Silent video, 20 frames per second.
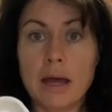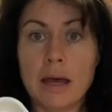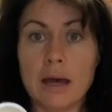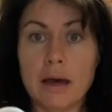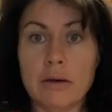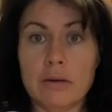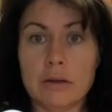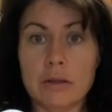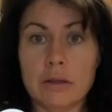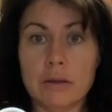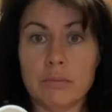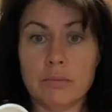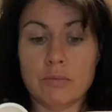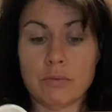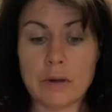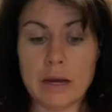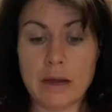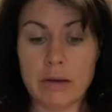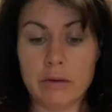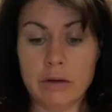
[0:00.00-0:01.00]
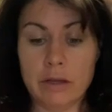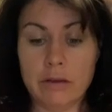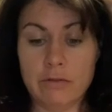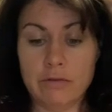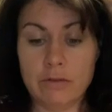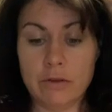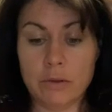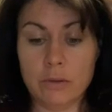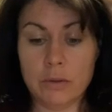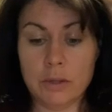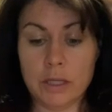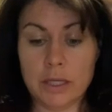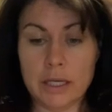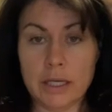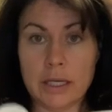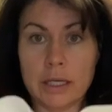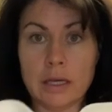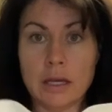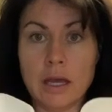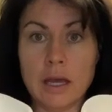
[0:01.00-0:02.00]
out of the brownie
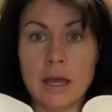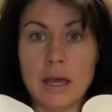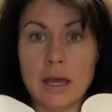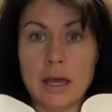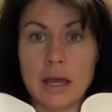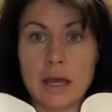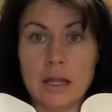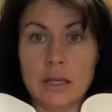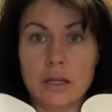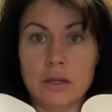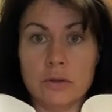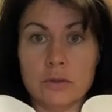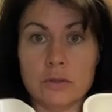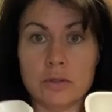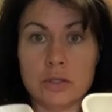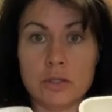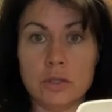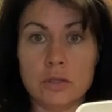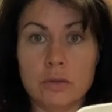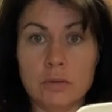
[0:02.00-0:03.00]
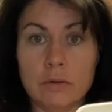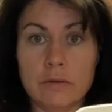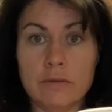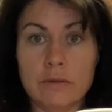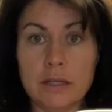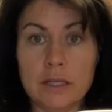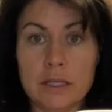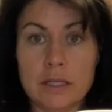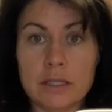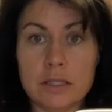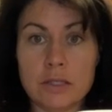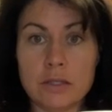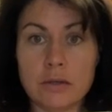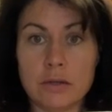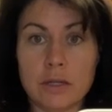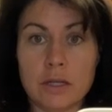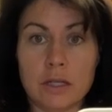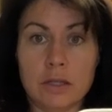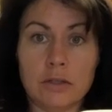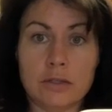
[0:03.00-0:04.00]
fueling and use 2 of these so
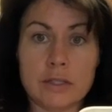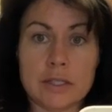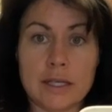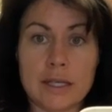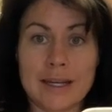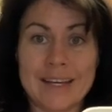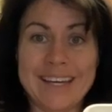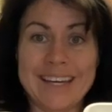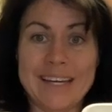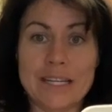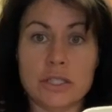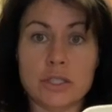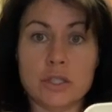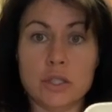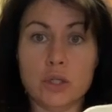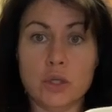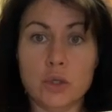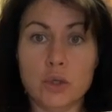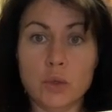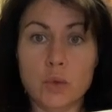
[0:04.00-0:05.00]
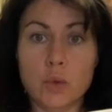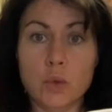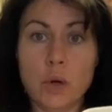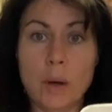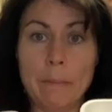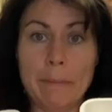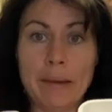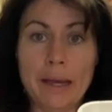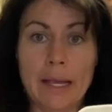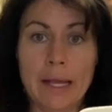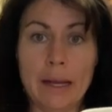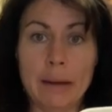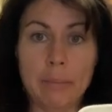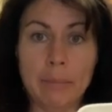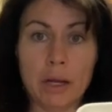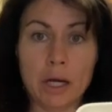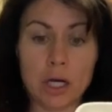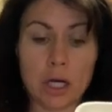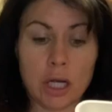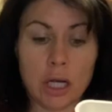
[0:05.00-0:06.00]
that it looks like I get 2 peanut
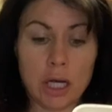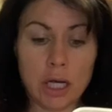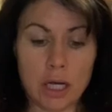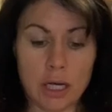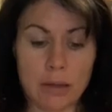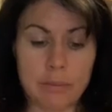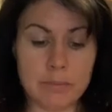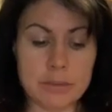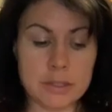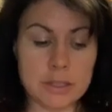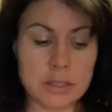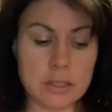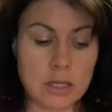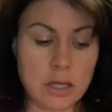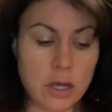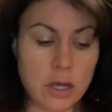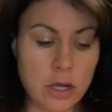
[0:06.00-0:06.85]
butter cups.